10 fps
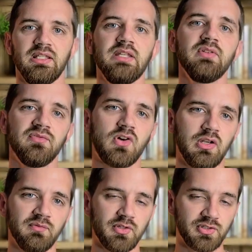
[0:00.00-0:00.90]
Even if
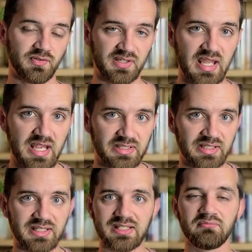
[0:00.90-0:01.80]
all of those are the case,
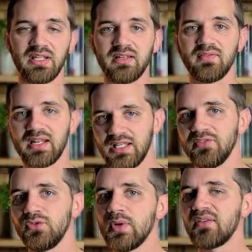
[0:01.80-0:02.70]
it doesn't mean that
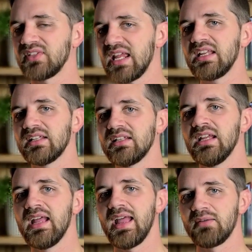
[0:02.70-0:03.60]
if you have taken
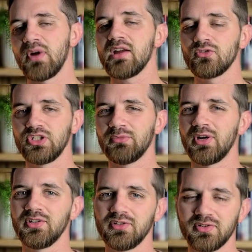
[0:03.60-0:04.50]
a microchip
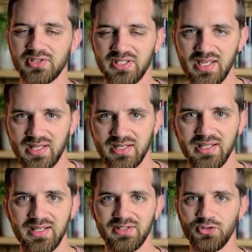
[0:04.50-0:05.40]
under your skin,
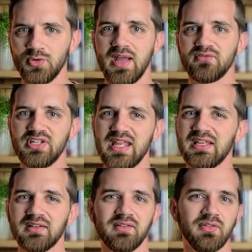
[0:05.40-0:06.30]
you have
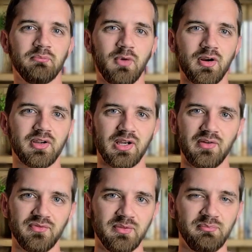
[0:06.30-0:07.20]
taken the mark
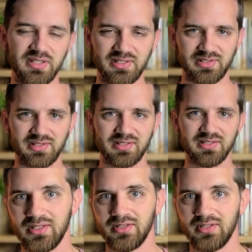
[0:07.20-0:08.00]
of the beast.